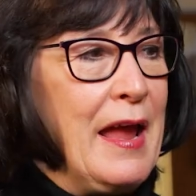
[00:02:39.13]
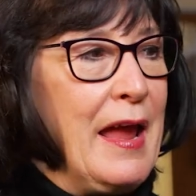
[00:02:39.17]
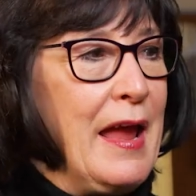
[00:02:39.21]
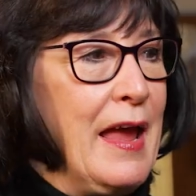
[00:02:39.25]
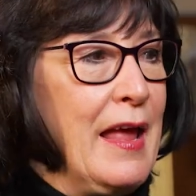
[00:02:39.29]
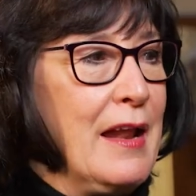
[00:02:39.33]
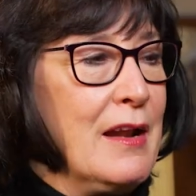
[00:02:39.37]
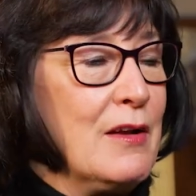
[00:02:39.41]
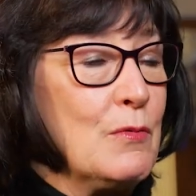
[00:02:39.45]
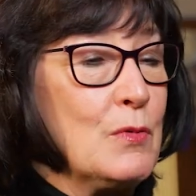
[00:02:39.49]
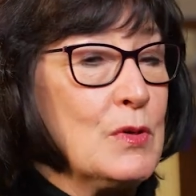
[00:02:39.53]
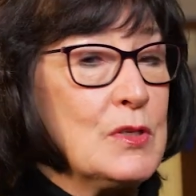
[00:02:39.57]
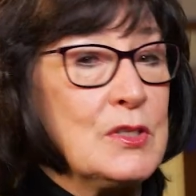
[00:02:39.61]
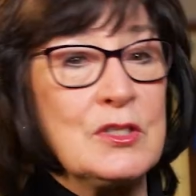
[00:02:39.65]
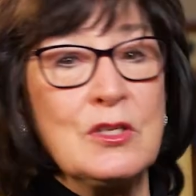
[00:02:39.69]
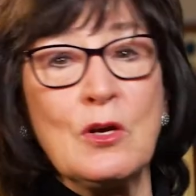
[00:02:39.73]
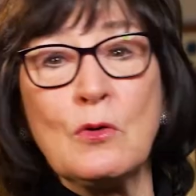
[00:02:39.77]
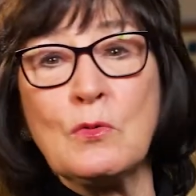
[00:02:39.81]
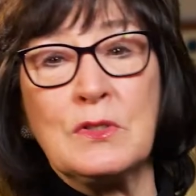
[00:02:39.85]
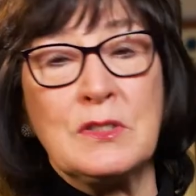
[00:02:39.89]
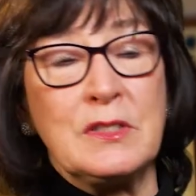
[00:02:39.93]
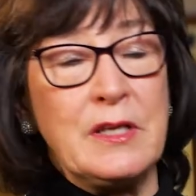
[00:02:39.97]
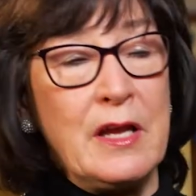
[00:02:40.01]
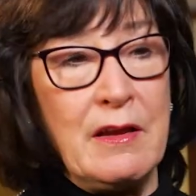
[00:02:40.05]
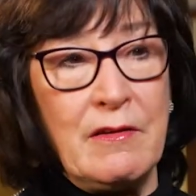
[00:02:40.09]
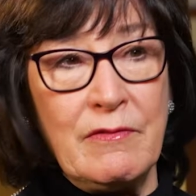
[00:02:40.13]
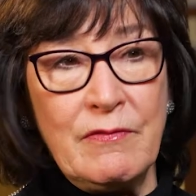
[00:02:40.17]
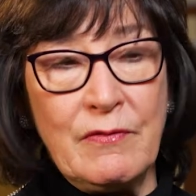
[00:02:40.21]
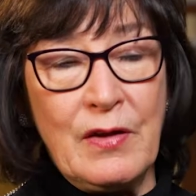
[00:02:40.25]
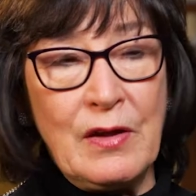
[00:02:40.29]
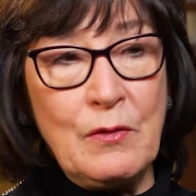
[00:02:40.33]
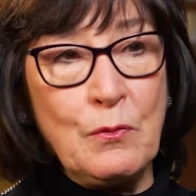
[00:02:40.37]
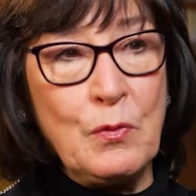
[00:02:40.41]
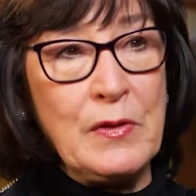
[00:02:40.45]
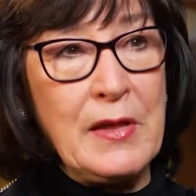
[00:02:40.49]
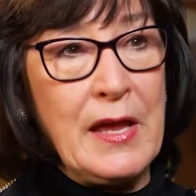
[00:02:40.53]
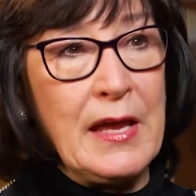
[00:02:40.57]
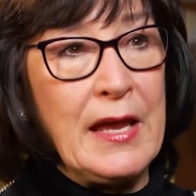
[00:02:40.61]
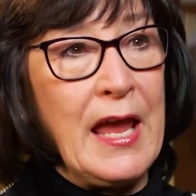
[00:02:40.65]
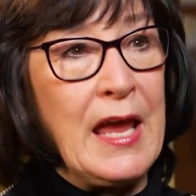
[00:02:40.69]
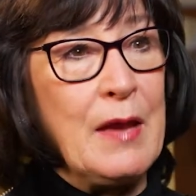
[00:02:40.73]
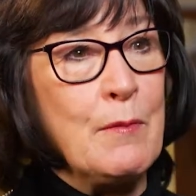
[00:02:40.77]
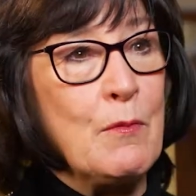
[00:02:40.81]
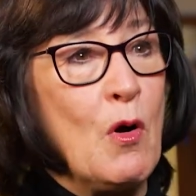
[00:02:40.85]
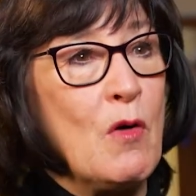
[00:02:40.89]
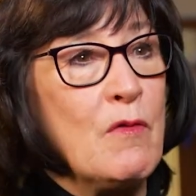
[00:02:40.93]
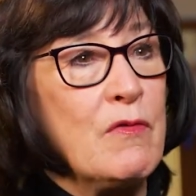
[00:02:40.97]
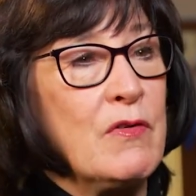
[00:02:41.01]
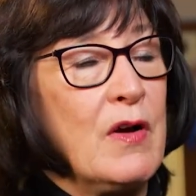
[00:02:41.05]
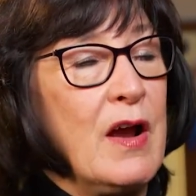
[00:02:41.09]
And it was so safe. When they came
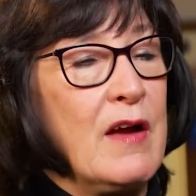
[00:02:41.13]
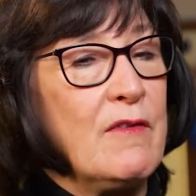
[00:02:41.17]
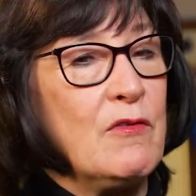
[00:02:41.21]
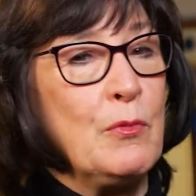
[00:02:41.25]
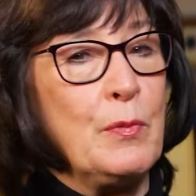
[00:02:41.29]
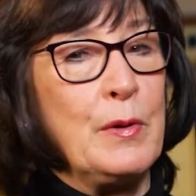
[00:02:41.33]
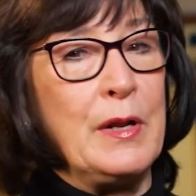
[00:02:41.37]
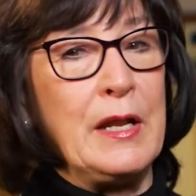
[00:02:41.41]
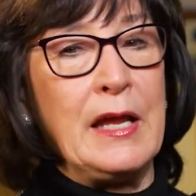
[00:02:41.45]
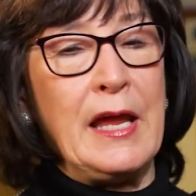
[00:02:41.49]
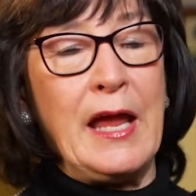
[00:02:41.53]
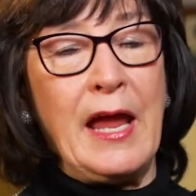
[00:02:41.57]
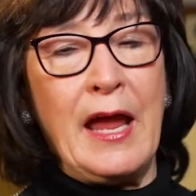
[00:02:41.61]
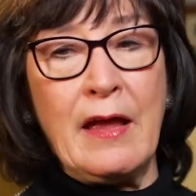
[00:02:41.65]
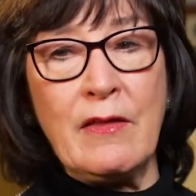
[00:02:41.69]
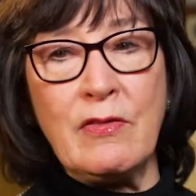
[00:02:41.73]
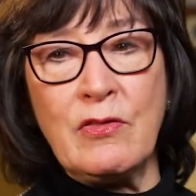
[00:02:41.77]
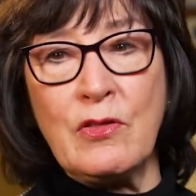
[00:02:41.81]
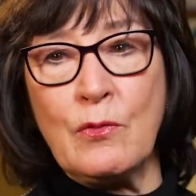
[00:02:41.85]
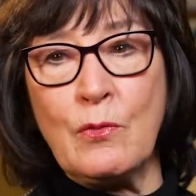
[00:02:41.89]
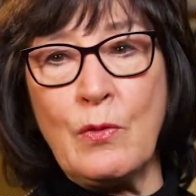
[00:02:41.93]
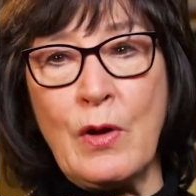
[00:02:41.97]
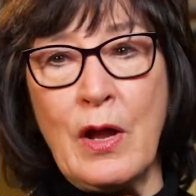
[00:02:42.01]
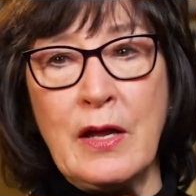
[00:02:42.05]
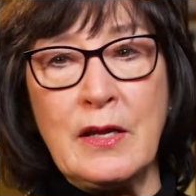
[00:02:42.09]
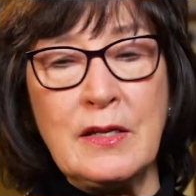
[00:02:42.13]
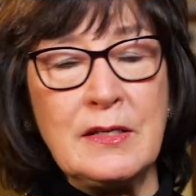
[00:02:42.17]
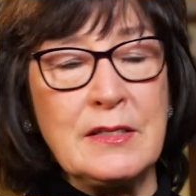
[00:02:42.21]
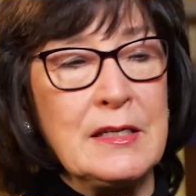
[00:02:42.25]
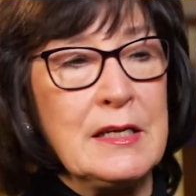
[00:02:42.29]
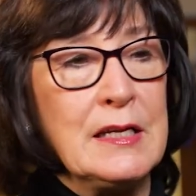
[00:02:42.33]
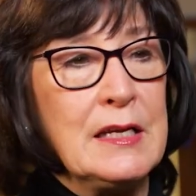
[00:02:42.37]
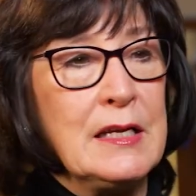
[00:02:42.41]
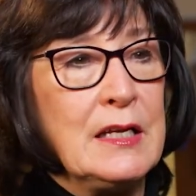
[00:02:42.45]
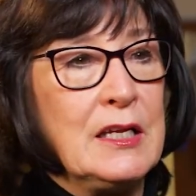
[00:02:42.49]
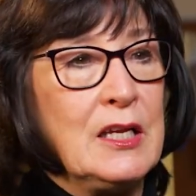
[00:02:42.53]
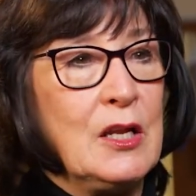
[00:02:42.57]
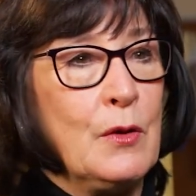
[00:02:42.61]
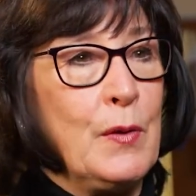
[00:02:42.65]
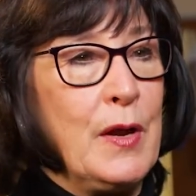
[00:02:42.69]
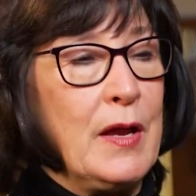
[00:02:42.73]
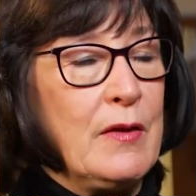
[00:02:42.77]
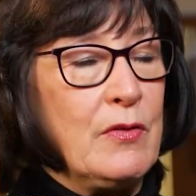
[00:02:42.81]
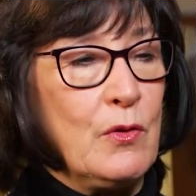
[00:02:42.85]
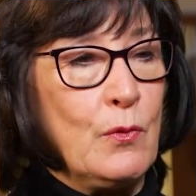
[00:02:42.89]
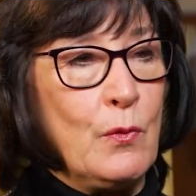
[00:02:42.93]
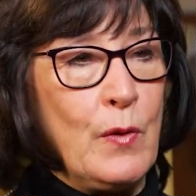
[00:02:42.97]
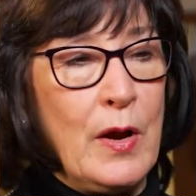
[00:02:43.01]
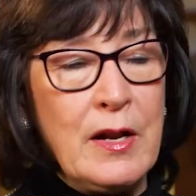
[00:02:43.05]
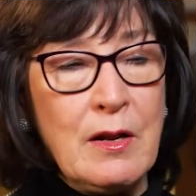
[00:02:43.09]
over, everybody had the right, we had
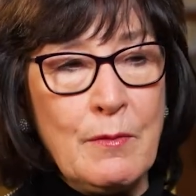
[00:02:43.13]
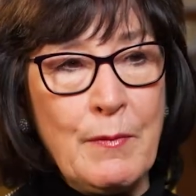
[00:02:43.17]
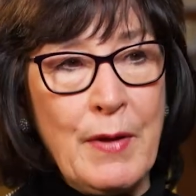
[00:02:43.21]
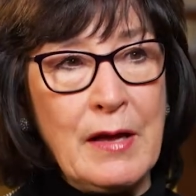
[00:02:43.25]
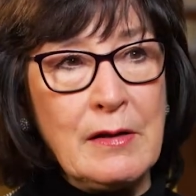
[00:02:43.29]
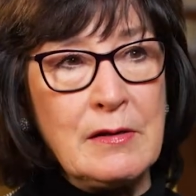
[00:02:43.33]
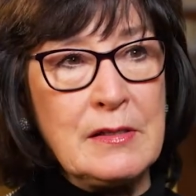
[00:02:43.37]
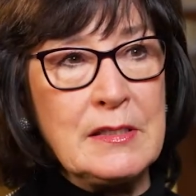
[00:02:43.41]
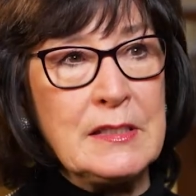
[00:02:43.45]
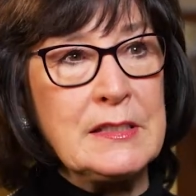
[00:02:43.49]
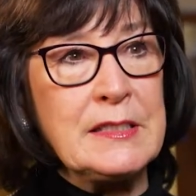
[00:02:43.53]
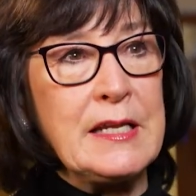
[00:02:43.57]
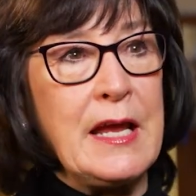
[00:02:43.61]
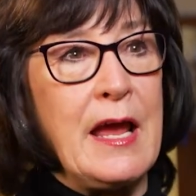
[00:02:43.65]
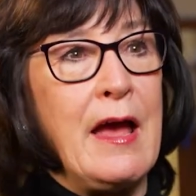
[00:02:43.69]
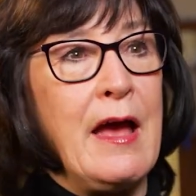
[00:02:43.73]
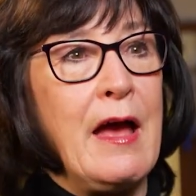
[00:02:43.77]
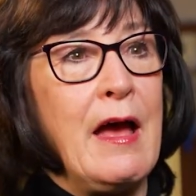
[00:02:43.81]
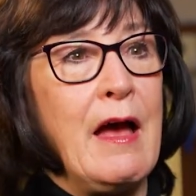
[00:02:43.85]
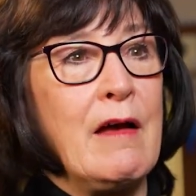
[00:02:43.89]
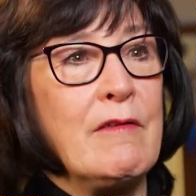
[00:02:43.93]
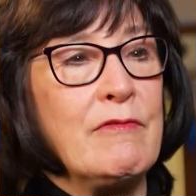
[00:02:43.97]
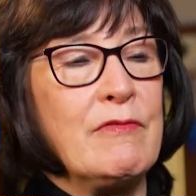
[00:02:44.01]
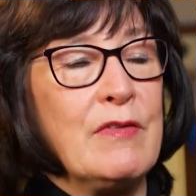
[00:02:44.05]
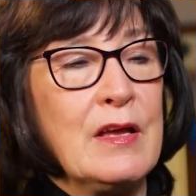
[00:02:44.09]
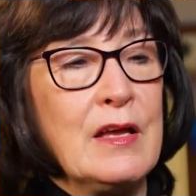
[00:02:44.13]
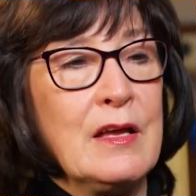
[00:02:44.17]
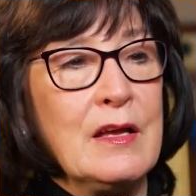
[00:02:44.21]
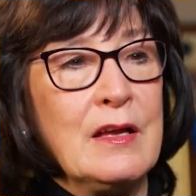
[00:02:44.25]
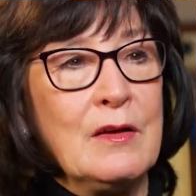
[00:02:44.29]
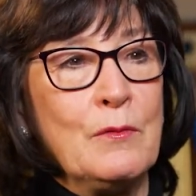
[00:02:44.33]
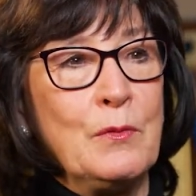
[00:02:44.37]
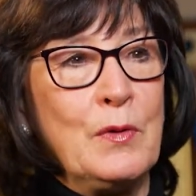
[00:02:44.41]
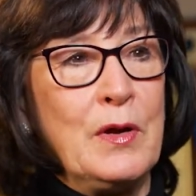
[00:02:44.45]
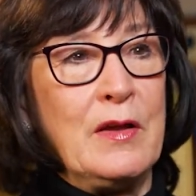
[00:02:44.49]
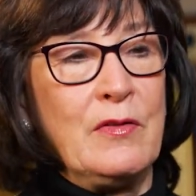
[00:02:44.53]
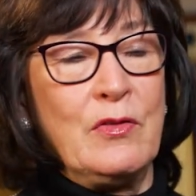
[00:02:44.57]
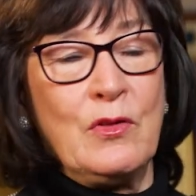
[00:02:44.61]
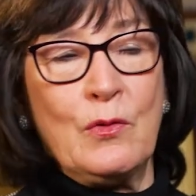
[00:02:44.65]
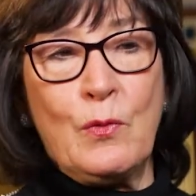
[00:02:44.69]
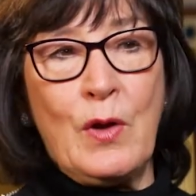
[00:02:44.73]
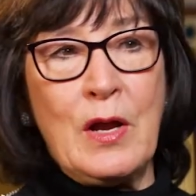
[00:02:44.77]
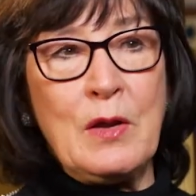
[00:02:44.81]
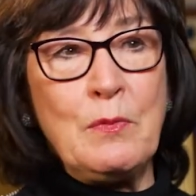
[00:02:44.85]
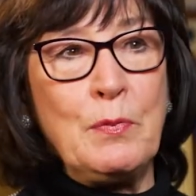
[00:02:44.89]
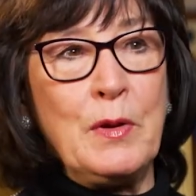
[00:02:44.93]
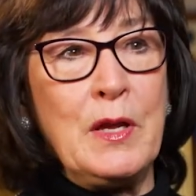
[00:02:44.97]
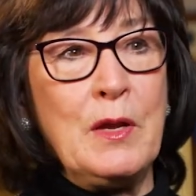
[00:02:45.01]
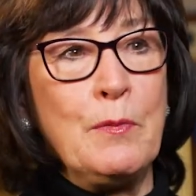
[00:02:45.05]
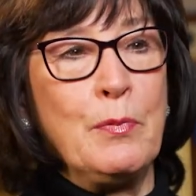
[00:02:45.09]
the right amount of staff, we had the
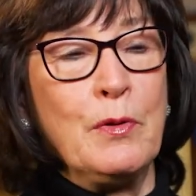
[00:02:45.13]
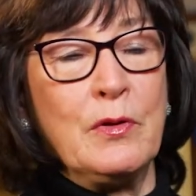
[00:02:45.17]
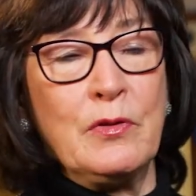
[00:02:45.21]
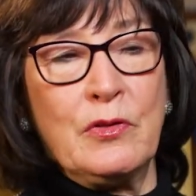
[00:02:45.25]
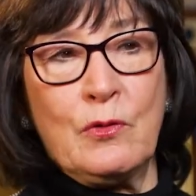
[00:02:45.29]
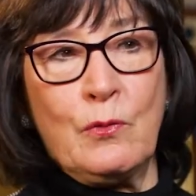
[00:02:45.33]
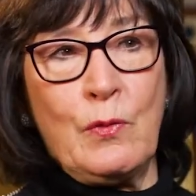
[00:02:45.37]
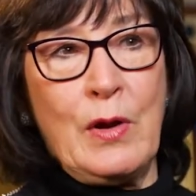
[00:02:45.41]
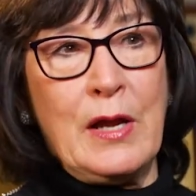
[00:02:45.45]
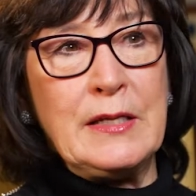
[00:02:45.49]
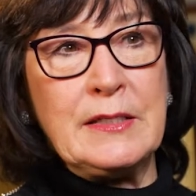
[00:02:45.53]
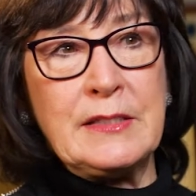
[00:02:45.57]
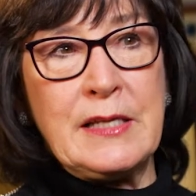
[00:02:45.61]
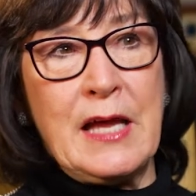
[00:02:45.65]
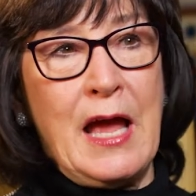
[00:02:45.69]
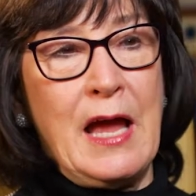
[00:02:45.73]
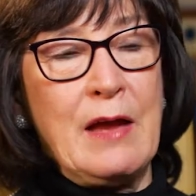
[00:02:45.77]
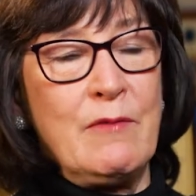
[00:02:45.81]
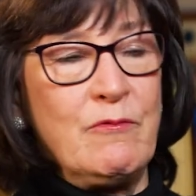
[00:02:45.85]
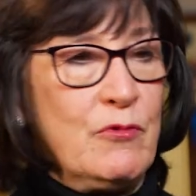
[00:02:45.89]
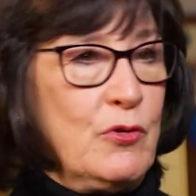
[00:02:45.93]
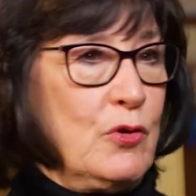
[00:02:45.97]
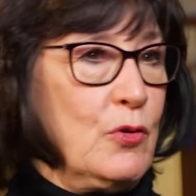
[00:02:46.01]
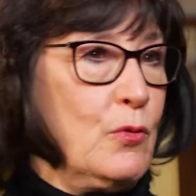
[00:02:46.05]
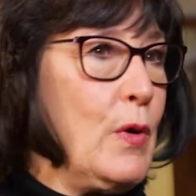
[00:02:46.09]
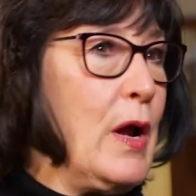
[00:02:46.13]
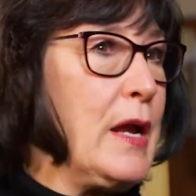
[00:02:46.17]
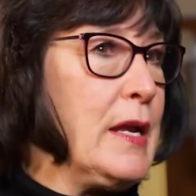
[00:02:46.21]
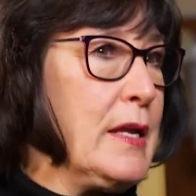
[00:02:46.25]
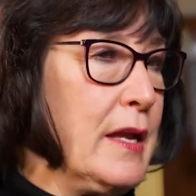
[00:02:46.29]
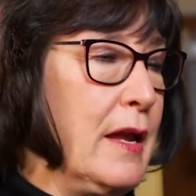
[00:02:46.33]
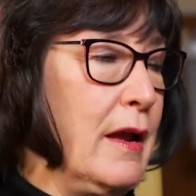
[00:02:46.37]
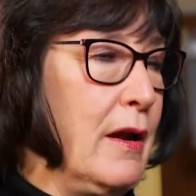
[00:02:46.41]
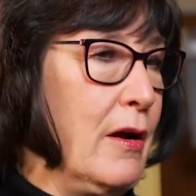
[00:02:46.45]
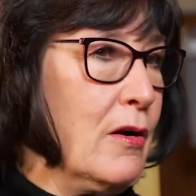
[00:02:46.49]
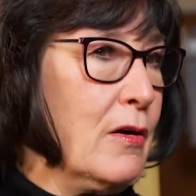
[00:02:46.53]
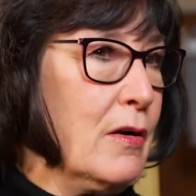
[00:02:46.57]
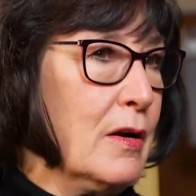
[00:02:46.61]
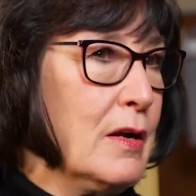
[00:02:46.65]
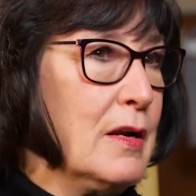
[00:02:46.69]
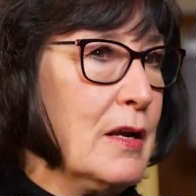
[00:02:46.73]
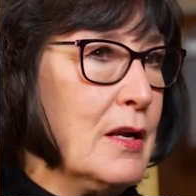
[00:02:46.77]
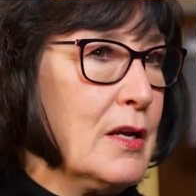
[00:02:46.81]
right people at the right time for the right care.